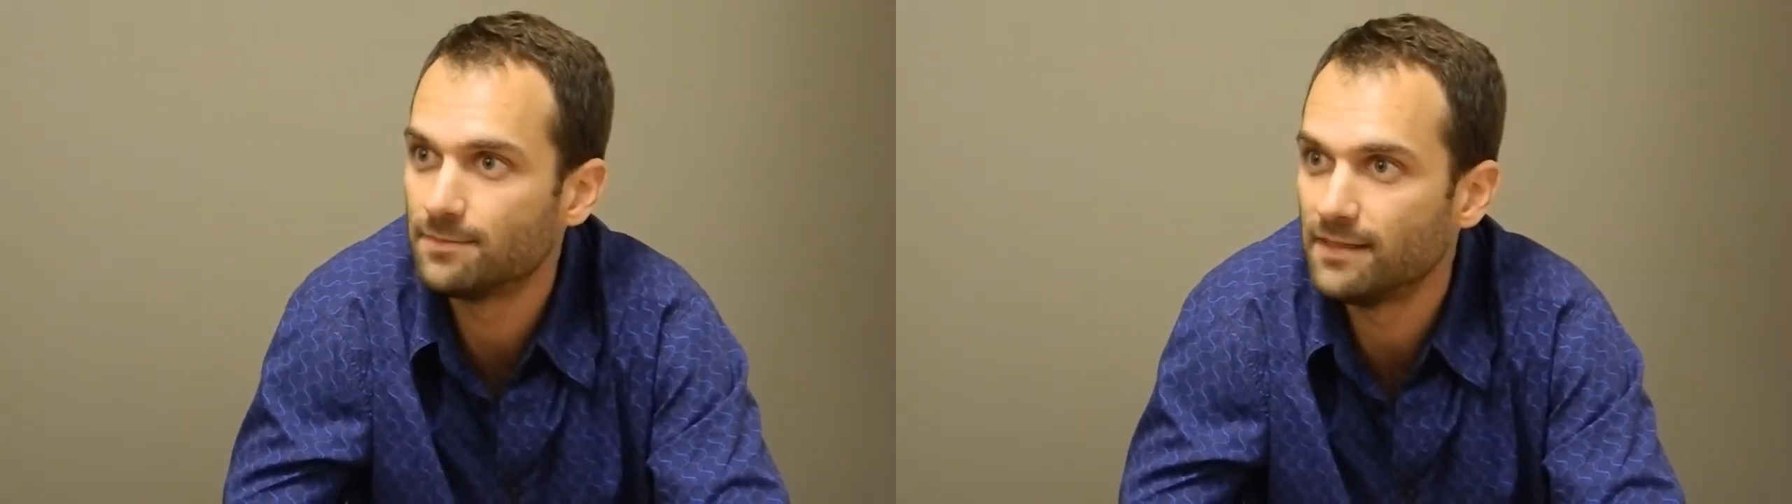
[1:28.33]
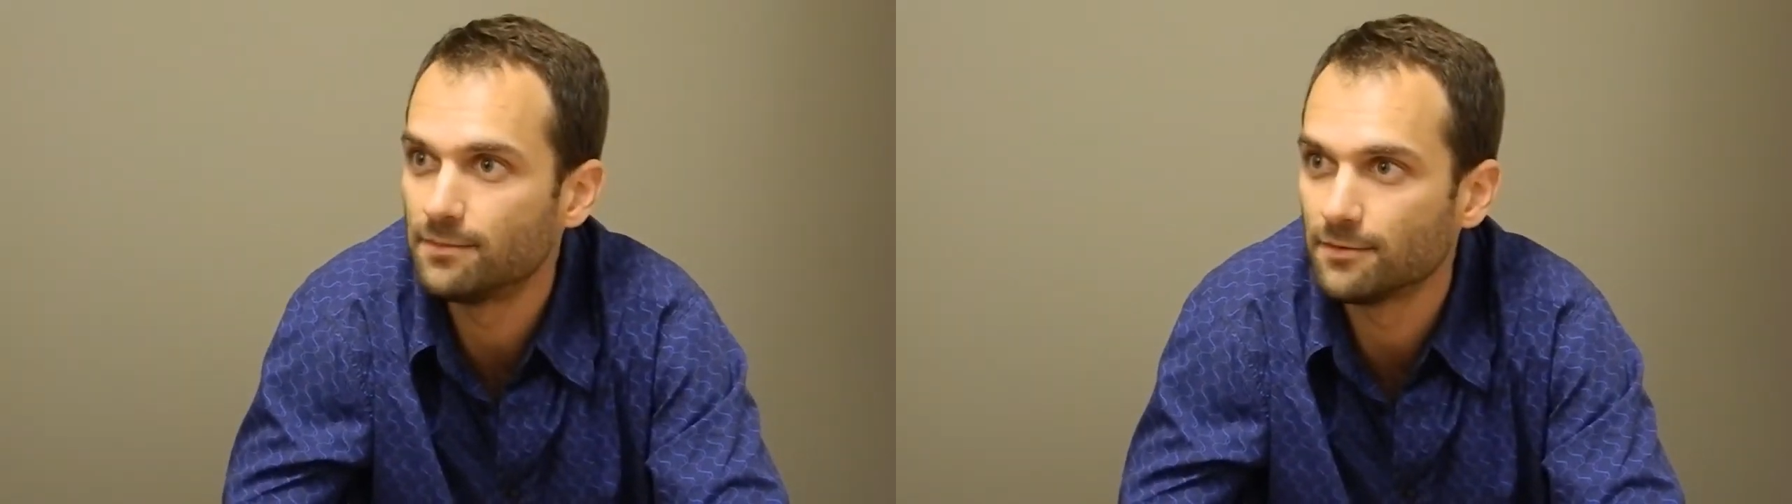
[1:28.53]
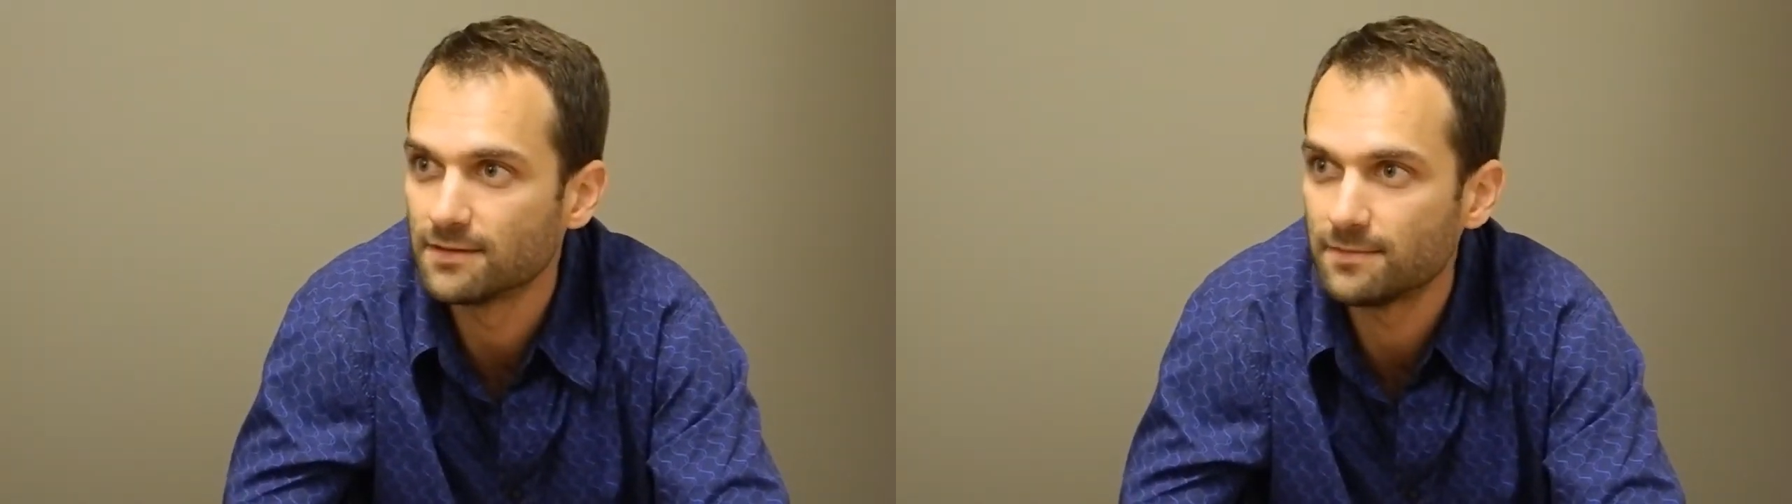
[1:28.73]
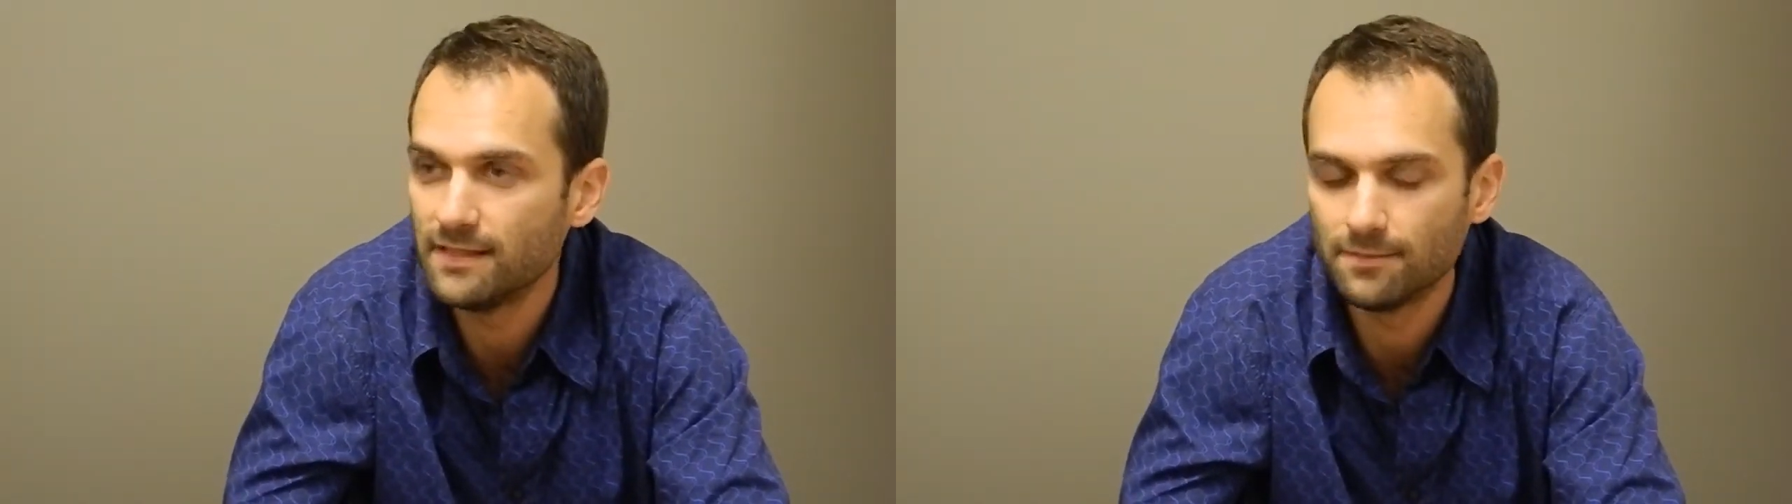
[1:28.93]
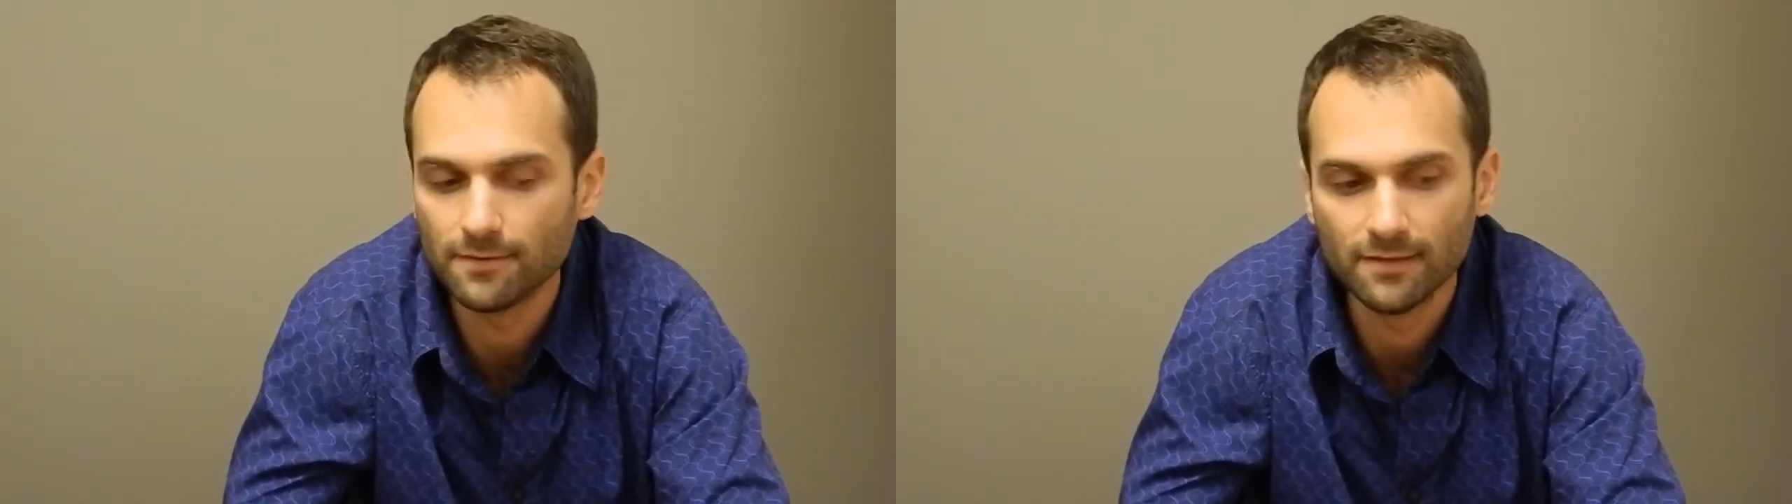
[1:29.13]
to people as
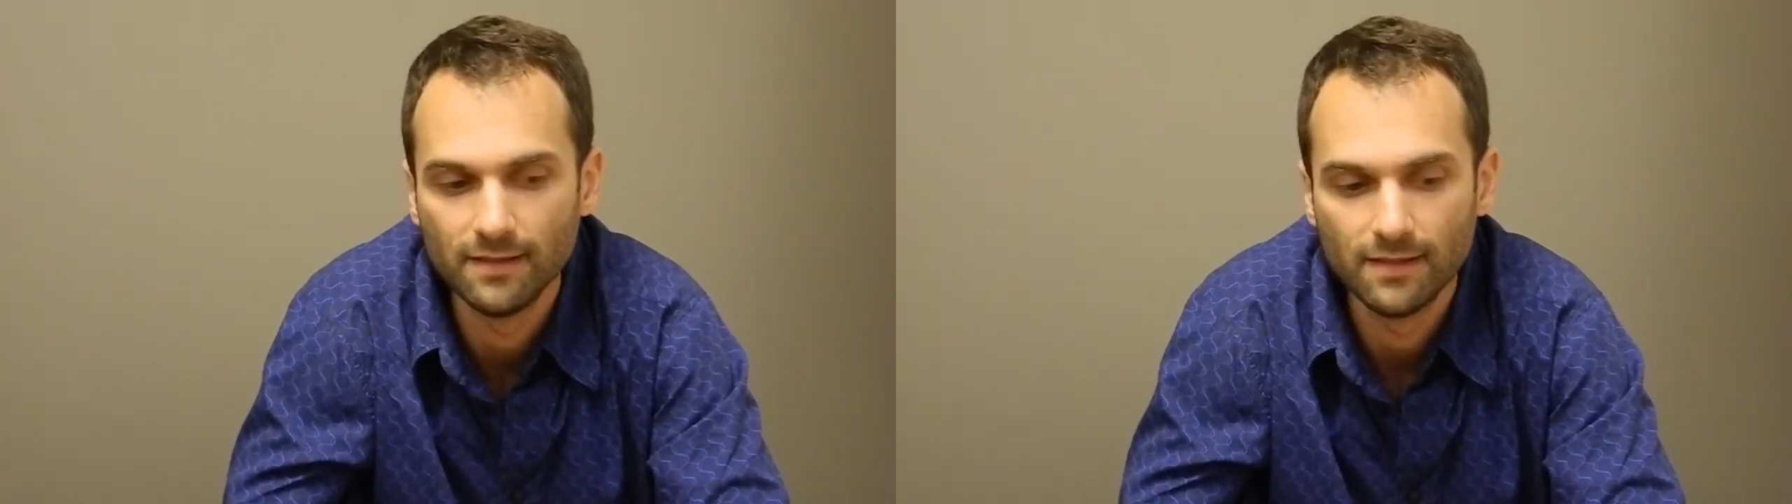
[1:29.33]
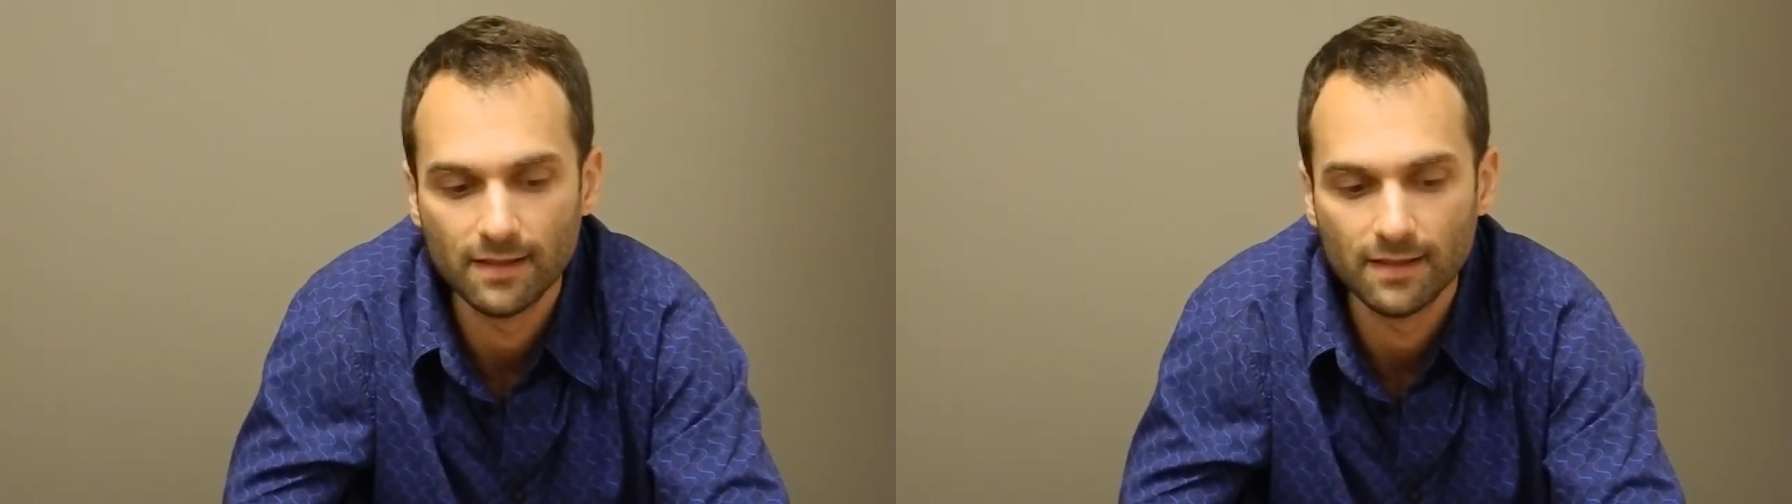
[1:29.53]
people.